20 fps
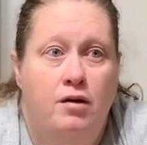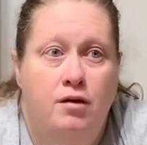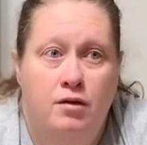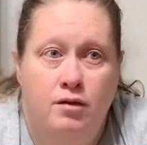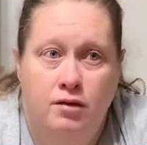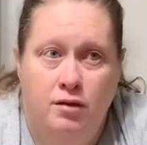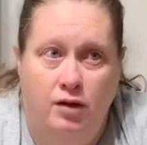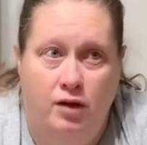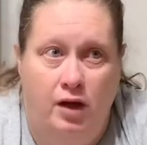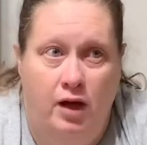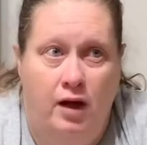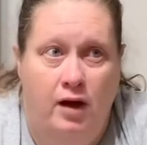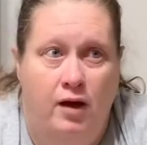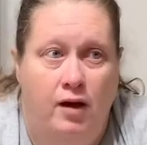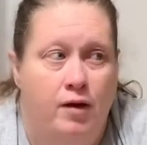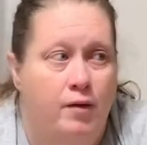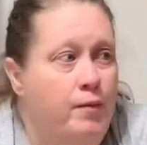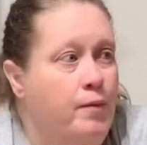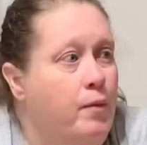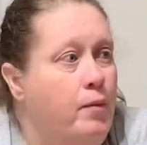yeah,
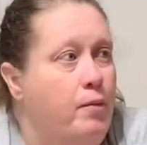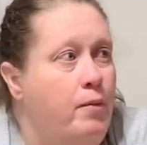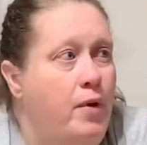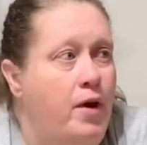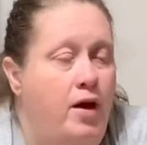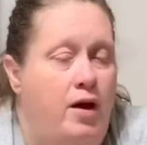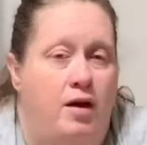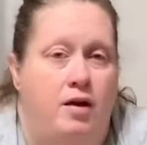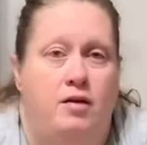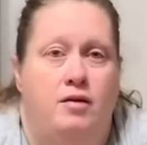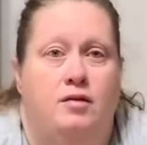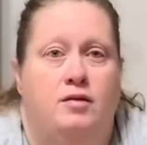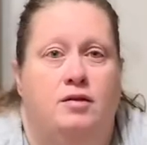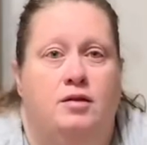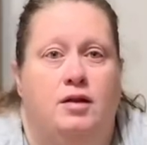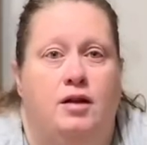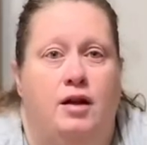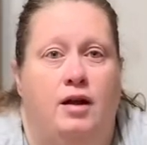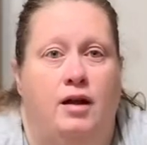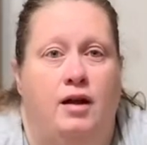but
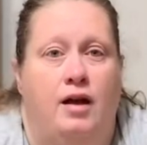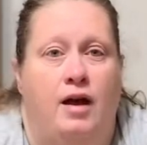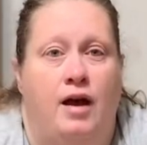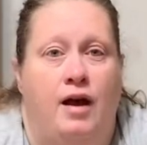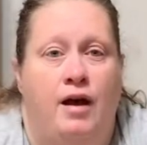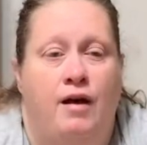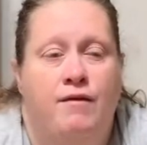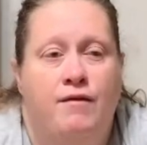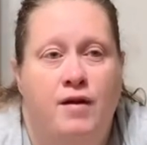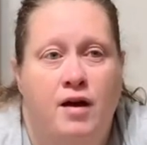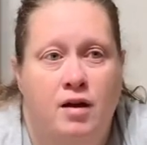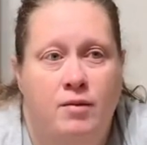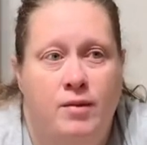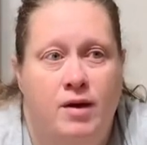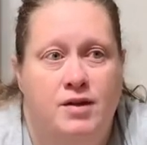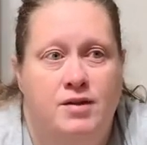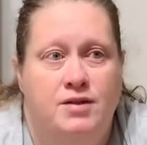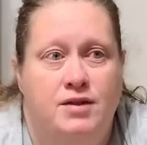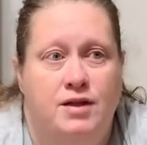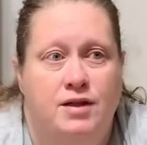I find
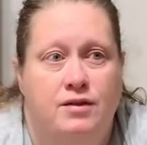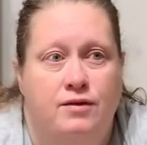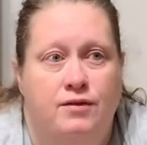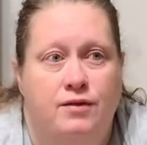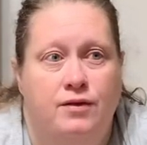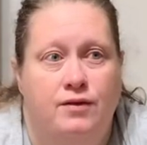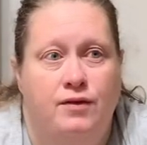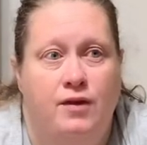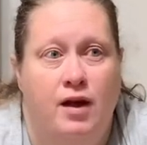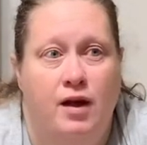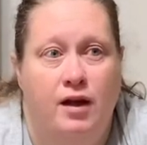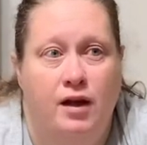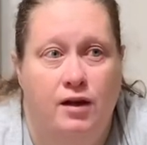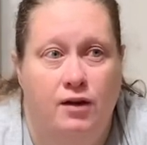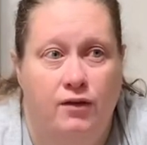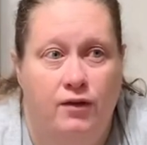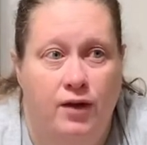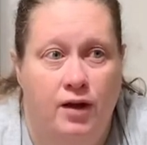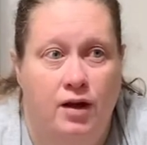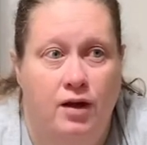myself, if I give
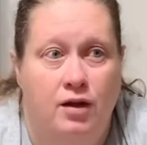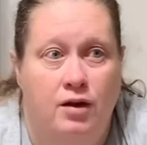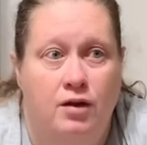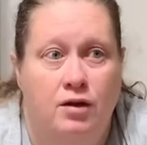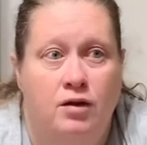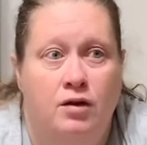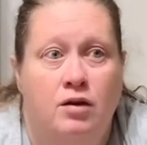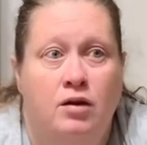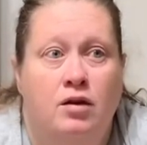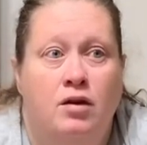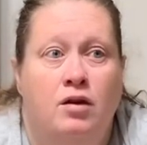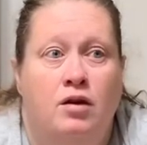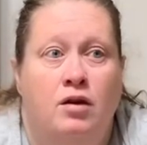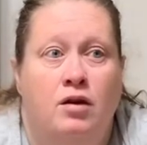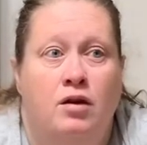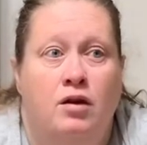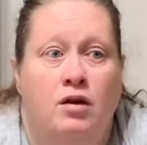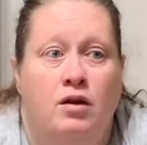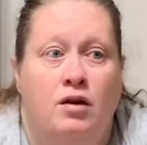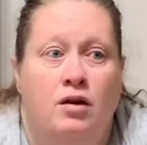in
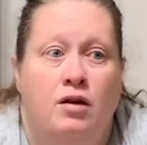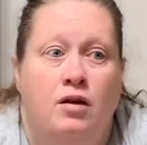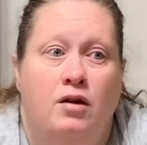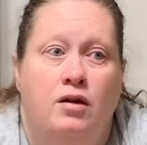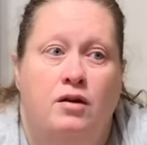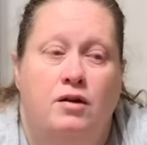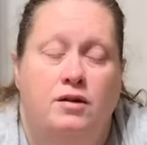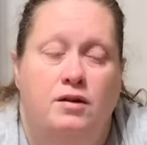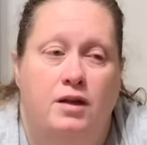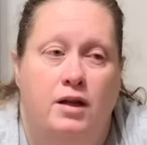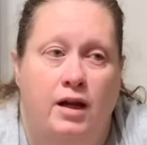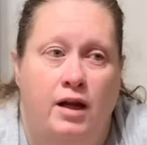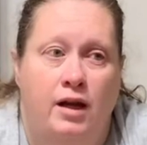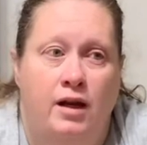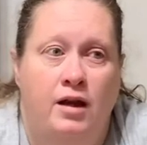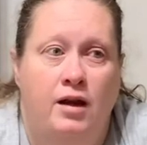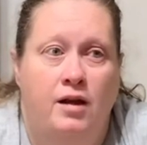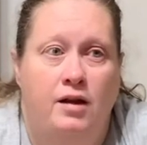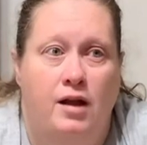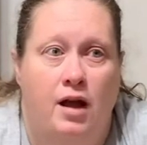to
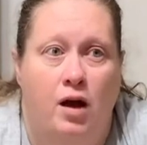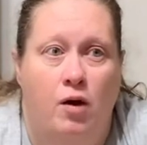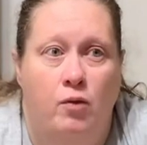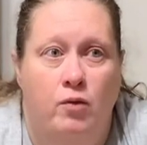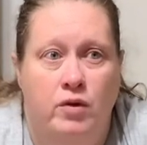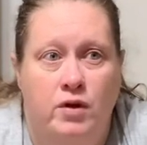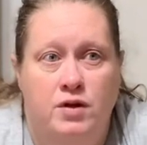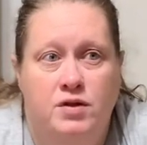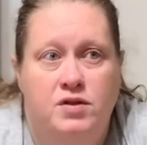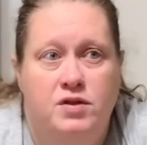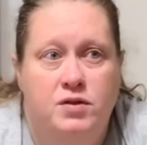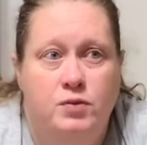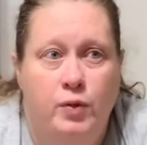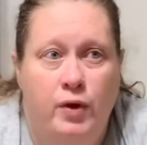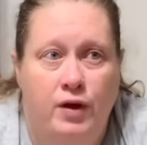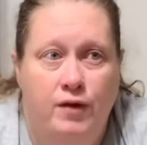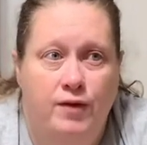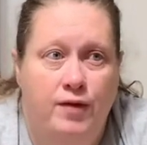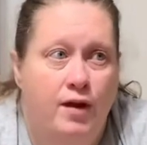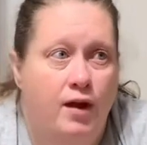eating that one sweet
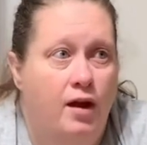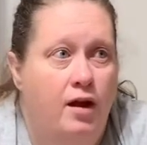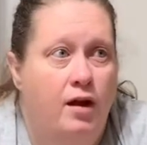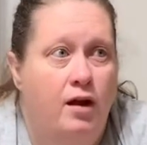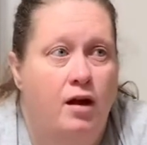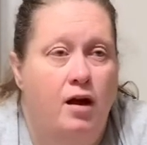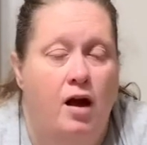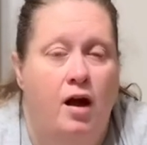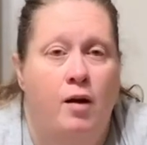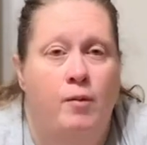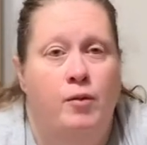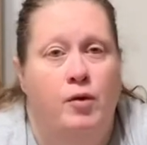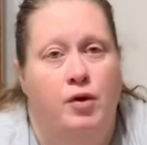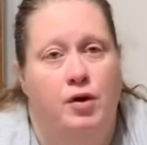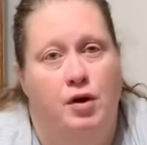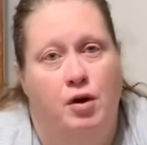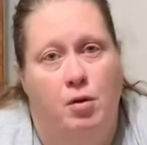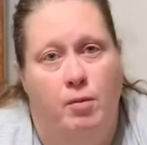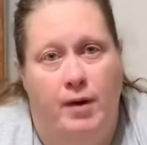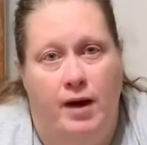thing, I'm going to go
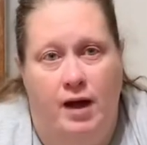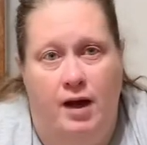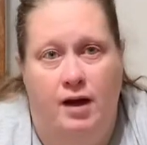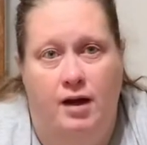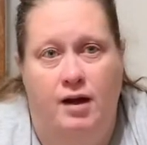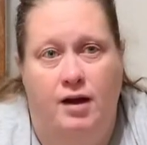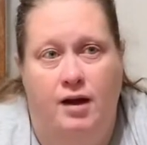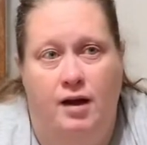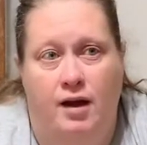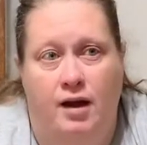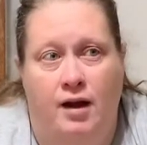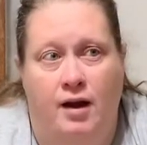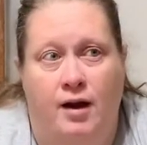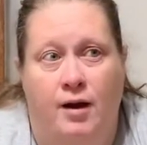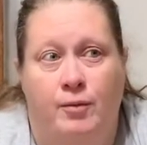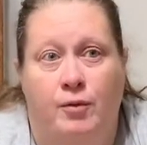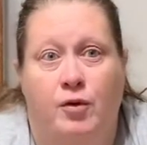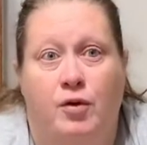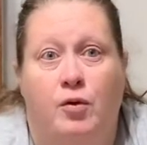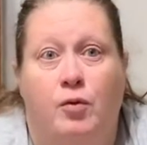back and I'm
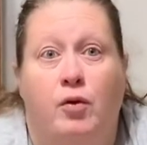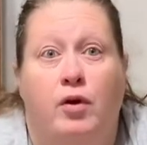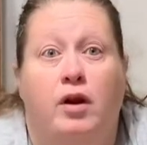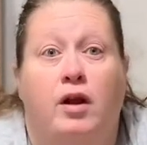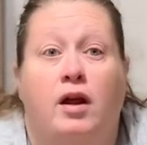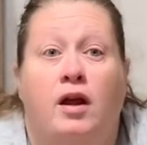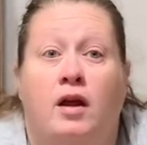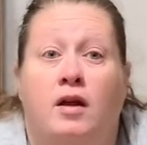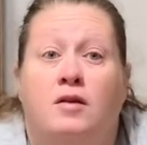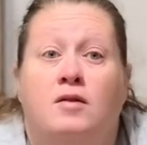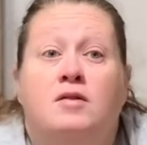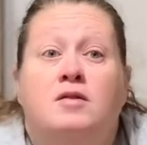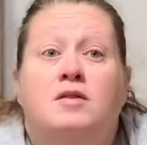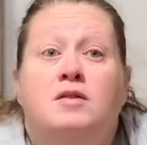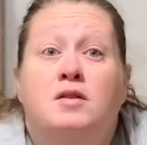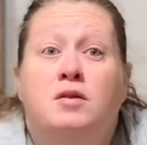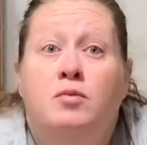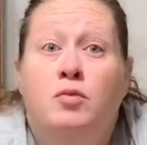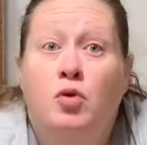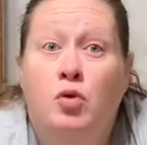going to want to eat some
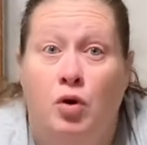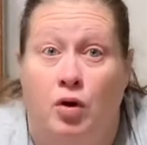more.